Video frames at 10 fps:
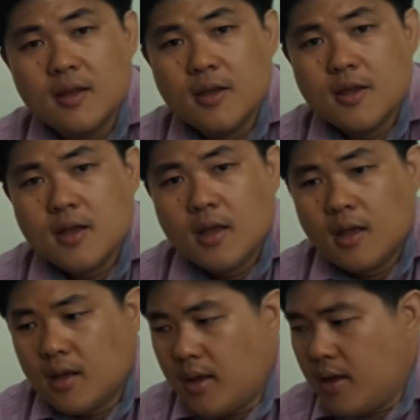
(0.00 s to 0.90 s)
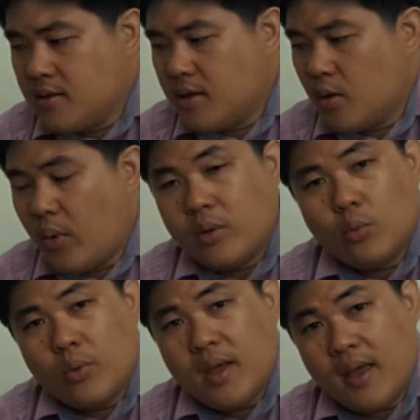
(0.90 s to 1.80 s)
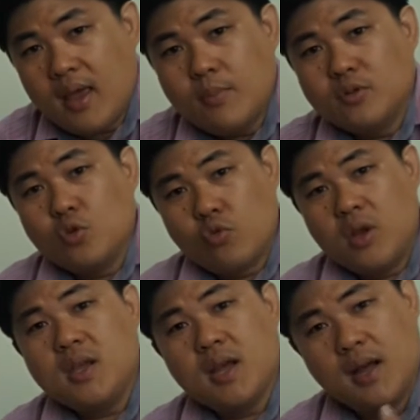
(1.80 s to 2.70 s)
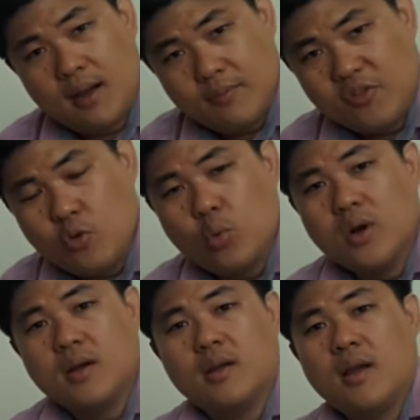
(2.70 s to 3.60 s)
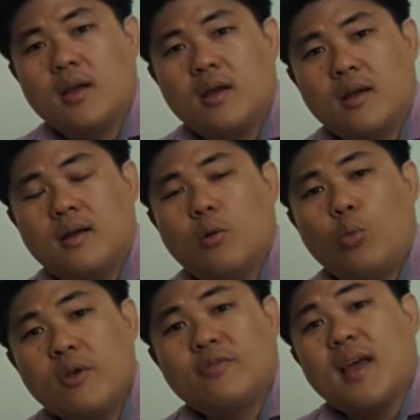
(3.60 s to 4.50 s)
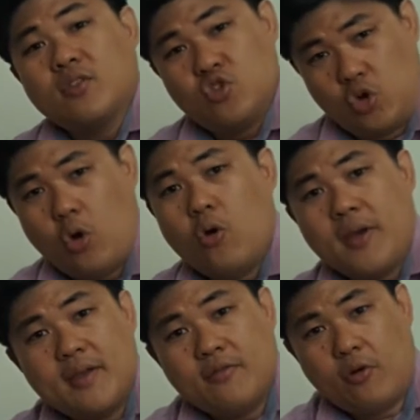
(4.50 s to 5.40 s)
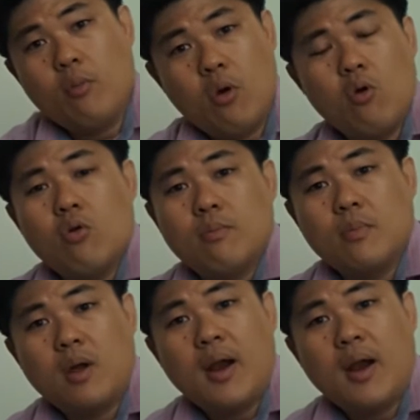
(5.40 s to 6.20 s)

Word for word: And, and uh, when we are able to really come to work uh, with that joy from home,